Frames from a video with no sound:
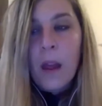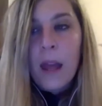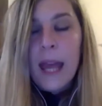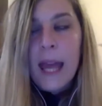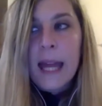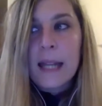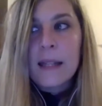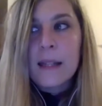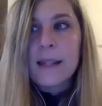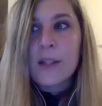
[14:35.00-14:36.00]

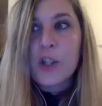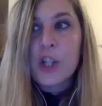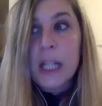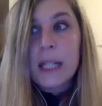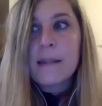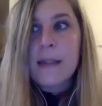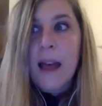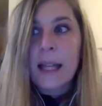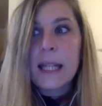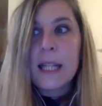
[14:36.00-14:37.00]
And she
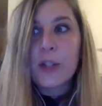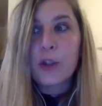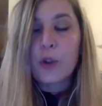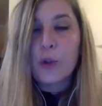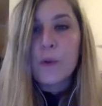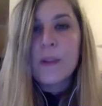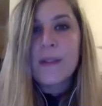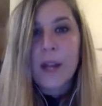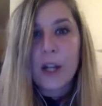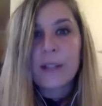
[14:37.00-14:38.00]
decided to
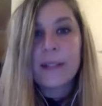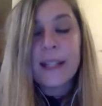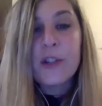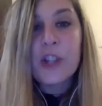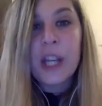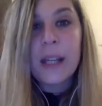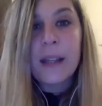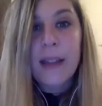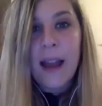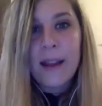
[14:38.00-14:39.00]
start
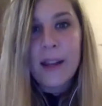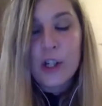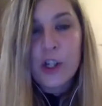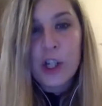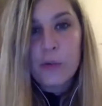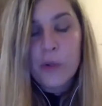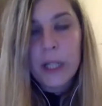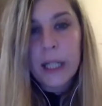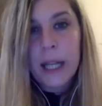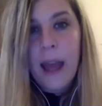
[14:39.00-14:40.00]
teaching younger children
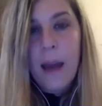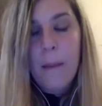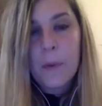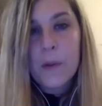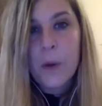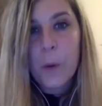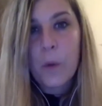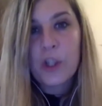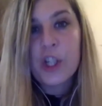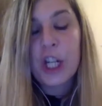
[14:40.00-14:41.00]
in the camp. So
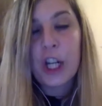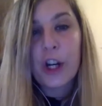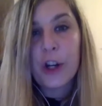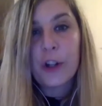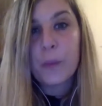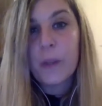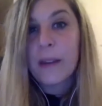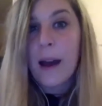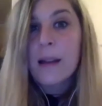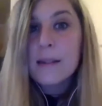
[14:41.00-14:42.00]
what she learned with
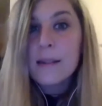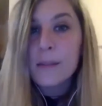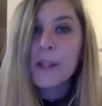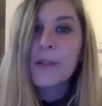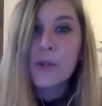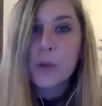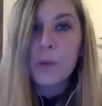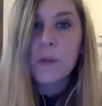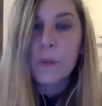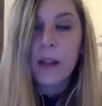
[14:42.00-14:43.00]
us, because she
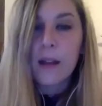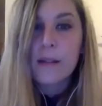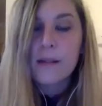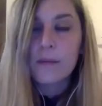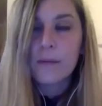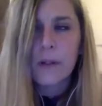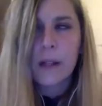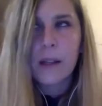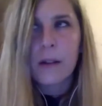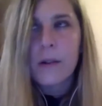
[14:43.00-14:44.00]
was with us for a
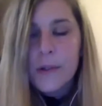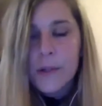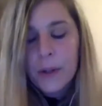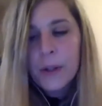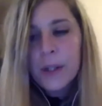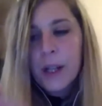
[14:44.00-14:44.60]
year or so,